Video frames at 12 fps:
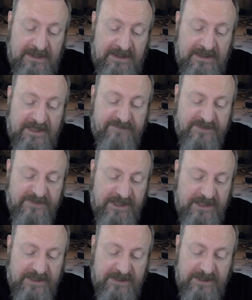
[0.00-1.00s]
If
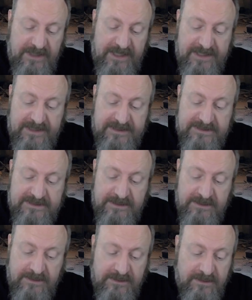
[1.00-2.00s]
taken as
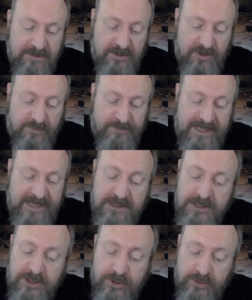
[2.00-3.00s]

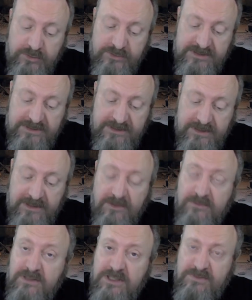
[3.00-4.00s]
commandos, and
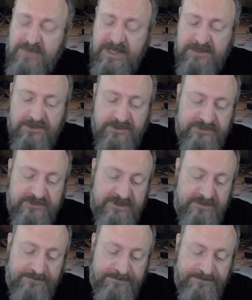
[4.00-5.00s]
only
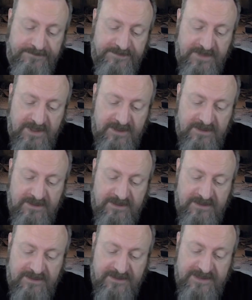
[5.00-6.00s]
commandos,
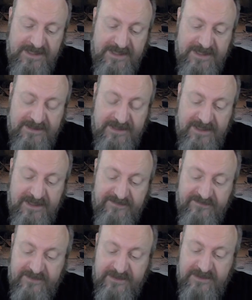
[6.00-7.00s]
they can
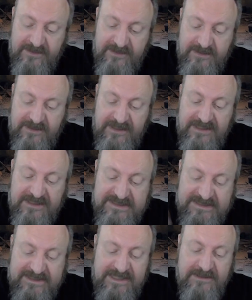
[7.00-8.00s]
have an
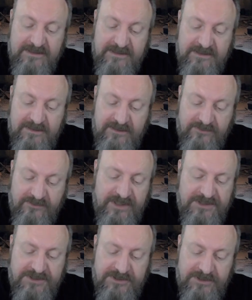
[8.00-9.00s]
extended
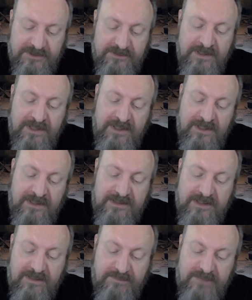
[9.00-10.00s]
retinue.
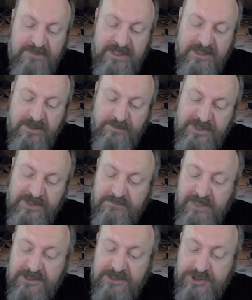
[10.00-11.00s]
They may be accompanied
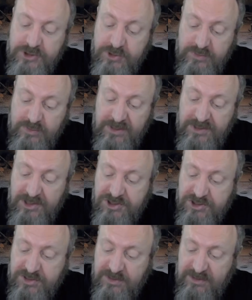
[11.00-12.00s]
by 2
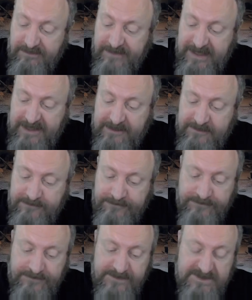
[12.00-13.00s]
additional men.
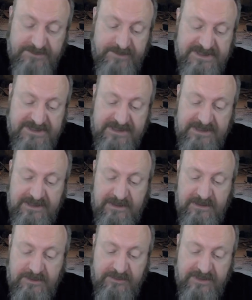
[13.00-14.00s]
So
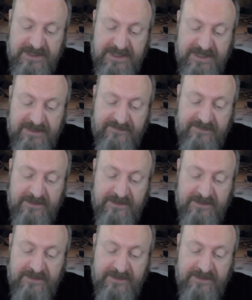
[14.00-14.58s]
basically, you can have